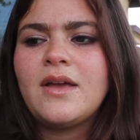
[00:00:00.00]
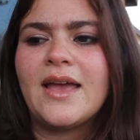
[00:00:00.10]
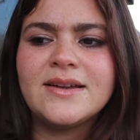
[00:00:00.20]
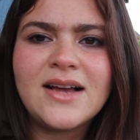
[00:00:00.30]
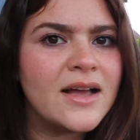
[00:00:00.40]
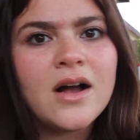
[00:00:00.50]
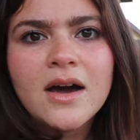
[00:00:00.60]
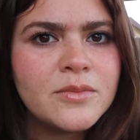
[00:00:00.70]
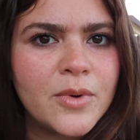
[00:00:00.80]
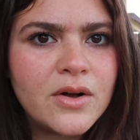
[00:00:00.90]
And I
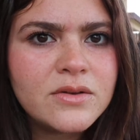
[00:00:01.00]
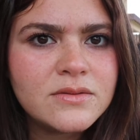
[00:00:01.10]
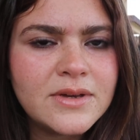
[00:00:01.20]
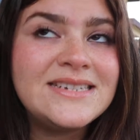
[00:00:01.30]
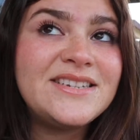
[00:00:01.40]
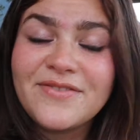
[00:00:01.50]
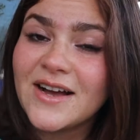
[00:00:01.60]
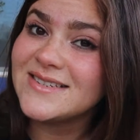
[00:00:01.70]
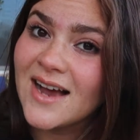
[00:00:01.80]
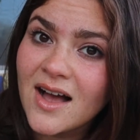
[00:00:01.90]
got them all in
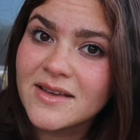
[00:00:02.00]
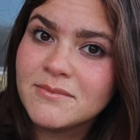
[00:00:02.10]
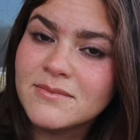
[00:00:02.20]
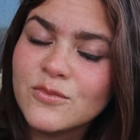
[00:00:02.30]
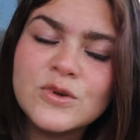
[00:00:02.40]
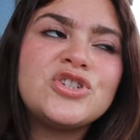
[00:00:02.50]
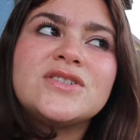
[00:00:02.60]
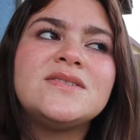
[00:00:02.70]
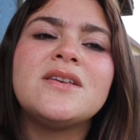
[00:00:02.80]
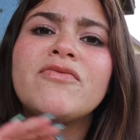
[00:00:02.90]
divine time, which
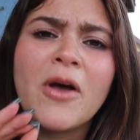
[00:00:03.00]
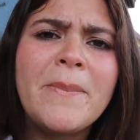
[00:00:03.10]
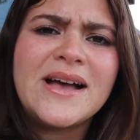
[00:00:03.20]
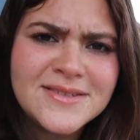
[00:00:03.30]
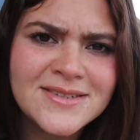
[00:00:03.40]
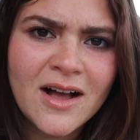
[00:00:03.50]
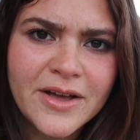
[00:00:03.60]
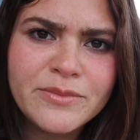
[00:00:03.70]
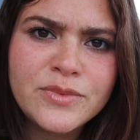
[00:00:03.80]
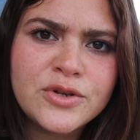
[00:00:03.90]
is the best
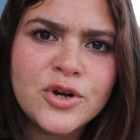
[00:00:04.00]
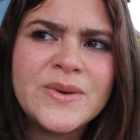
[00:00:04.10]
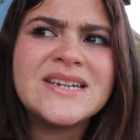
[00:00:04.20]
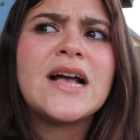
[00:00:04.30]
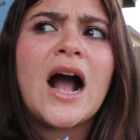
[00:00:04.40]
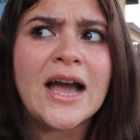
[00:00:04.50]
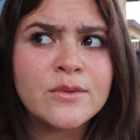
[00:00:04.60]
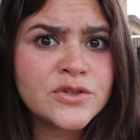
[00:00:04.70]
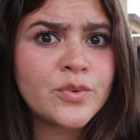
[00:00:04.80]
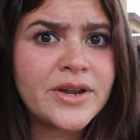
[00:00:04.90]
time, you know? Because I
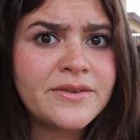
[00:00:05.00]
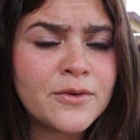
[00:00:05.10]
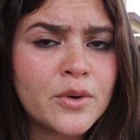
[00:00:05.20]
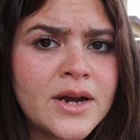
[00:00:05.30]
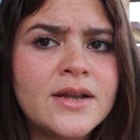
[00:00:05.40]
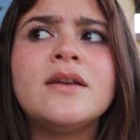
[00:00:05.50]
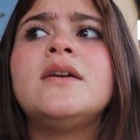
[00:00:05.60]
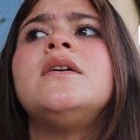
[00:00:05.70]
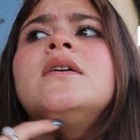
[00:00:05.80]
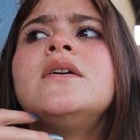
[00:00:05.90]
was ready for it.
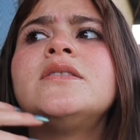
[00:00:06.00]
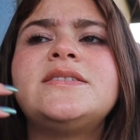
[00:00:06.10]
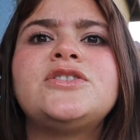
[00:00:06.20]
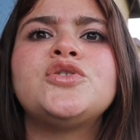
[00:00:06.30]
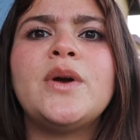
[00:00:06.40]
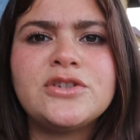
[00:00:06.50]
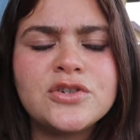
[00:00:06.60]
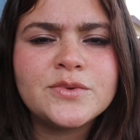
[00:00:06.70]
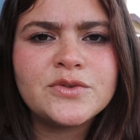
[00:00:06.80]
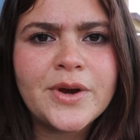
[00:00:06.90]
The
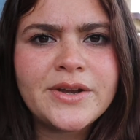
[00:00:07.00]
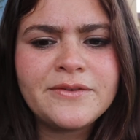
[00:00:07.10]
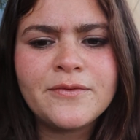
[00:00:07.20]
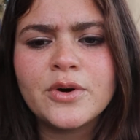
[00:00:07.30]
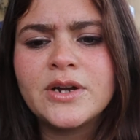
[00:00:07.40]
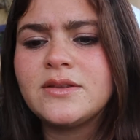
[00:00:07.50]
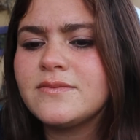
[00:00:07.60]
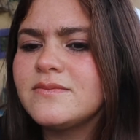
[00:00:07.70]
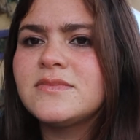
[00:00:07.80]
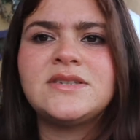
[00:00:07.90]
situation was ready for it.
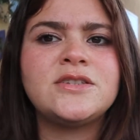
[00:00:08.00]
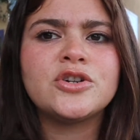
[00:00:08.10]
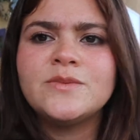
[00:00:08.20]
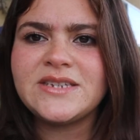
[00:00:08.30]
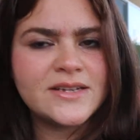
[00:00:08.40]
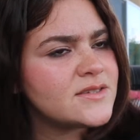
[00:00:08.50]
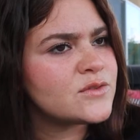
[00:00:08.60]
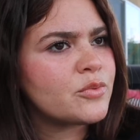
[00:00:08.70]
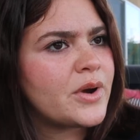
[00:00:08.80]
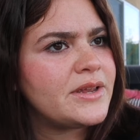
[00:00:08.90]
The
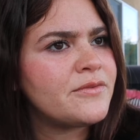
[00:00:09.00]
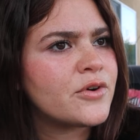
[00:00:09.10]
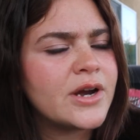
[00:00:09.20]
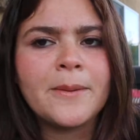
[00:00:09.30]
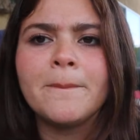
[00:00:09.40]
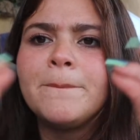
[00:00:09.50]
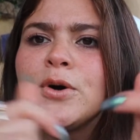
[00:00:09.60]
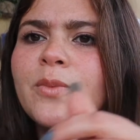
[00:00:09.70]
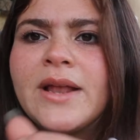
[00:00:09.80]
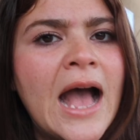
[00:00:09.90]
circumstances were ready for it, and
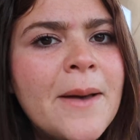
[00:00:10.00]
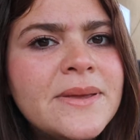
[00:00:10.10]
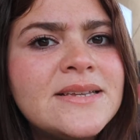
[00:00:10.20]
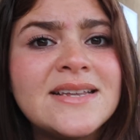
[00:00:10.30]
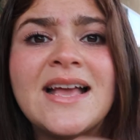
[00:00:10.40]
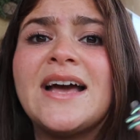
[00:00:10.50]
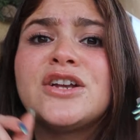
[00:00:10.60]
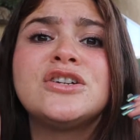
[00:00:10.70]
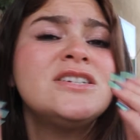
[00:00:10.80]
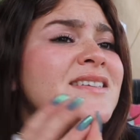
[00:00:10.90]
boom, it happened, and I had
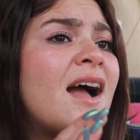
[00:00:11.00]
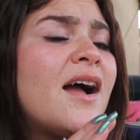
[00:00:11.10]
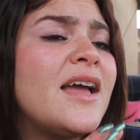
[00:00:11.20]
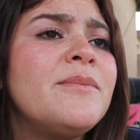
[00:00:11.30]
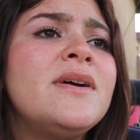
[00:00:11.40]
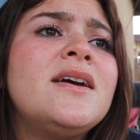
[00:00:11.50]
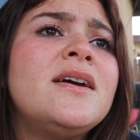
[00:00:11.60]
a good time.